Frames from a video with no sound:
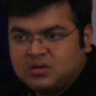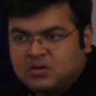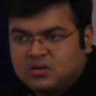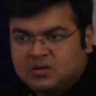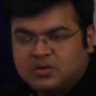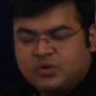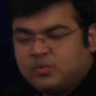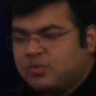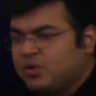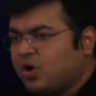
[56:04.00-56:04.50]

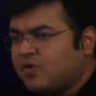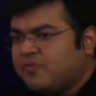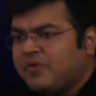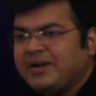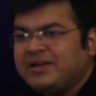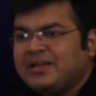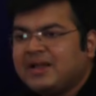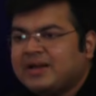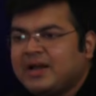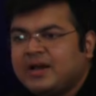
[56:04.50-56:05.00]
You will not
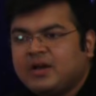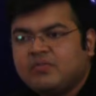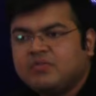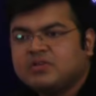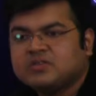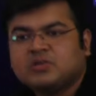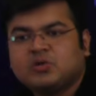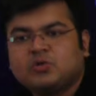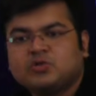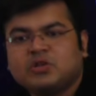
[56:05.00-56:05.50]
find that kind of
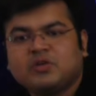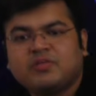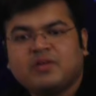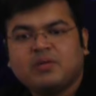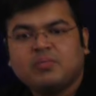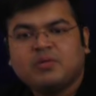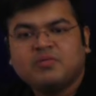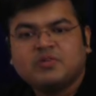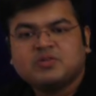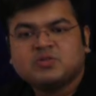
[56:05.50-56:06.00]
disclosure
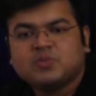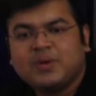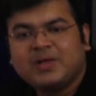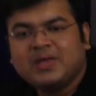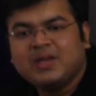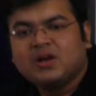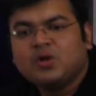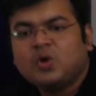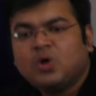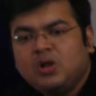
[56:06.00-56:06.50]
available for
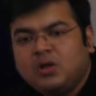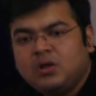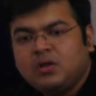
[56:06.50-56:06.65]
Swiggy at all.